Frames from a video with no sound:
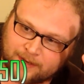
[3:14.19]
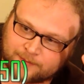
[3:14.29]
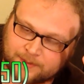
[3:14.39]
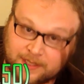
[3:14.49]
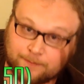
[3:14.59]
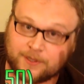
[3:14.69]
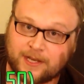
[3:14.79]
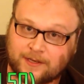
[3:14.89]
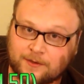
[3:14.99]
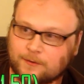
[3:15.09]
pairs with Den
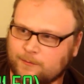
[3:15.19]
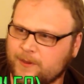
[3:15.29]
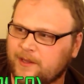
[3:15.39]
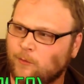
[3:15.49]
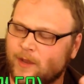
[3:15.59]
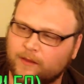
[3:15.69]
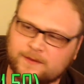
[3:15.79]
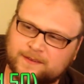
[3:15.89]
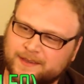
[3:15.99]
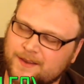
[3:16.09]
Protector really
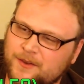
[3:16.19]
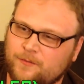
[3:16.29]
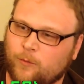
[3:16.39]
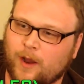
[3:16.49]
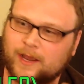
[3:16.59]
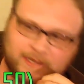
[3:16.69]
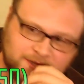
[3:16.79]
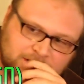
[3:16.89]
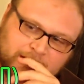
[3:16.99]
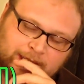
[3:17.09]
well. It's like a good wine
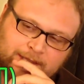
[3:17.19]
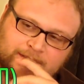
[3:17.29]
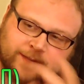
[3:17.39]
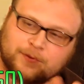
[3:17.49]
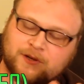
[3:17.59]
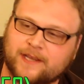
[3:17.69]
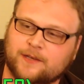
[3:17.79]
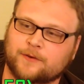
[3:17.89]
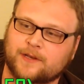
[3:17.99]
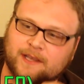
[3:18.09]
and cheese, Den
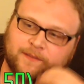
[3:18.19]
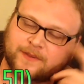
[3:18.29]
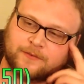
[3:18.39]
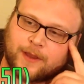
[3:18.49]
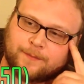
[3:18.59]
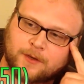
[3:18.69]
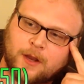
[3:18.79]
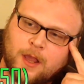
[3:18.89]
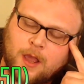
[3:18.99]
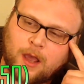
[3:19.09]
Protector and Death Mist
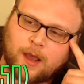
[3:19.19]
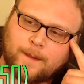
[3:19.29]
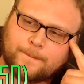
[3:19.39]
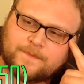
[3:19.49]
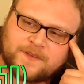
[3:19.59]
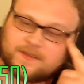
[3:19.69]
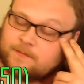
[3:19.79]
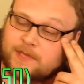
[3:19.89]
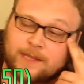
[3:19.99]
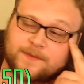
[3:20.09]
Raptor.
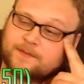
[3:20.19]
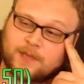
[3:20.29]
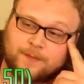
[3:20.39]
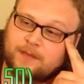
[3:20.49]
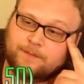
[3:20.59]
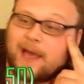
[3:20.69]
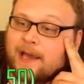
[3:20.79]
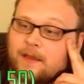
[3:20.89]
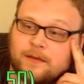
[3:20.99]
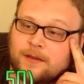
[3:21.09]
Just keeps coming
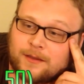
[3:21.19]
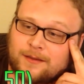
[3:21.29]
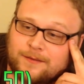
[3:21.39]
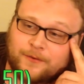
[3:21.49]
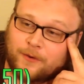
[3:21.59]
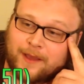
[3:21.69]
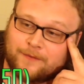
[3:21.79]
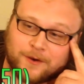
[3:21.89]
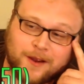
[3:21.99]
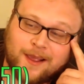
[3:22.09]
back
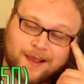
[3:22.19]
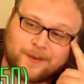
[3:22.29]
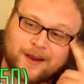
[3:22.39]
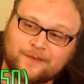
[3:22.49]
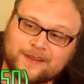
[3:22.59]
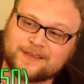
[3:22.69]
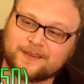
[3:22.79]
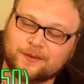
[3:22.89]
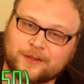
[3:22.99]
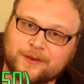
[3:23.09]
forever. I mean,
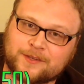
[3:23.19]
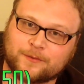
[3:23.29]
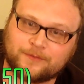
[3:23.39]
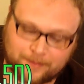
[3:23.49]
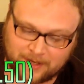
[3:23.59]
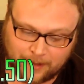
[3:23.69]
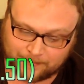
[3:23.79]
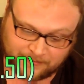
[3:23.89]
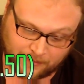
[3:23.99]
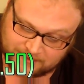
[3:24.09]
obviously the only creature we're flipping
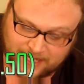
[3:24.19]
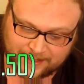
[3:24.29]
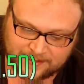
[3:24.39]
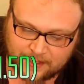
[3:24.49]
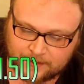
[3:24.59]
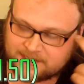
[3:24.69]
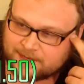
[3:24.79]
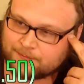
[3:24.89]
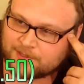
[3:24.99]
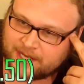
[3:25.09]
up, as far as I can tell, is
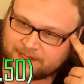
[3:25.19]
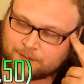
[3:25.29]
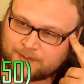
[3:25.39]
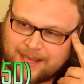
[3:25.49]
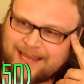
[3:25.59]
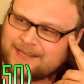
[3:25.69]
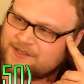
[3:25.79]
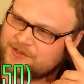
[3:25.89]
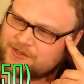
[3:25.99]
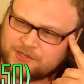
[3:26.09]
Den Protector, but that
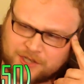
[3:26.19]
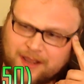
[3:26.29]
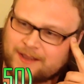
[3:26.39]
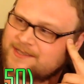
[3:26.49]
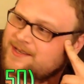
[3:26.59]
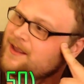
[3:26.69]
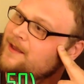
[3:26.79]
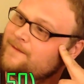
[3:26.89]
is just